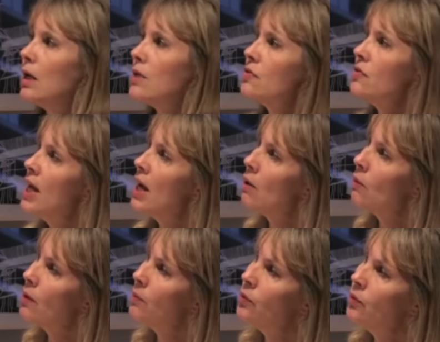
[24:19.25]
So now I
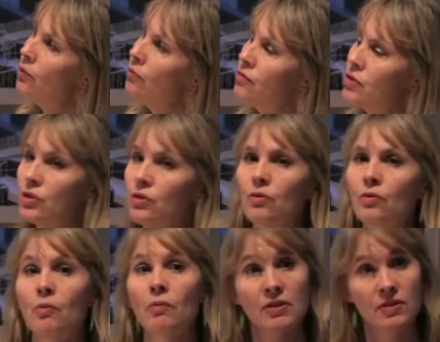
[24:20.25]
want to move
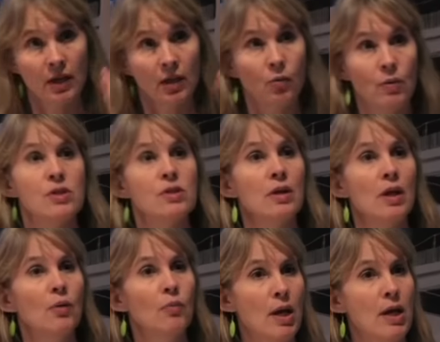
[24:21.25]
to the second question that
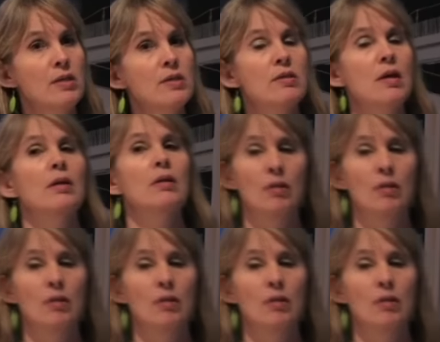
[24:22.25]
I raised that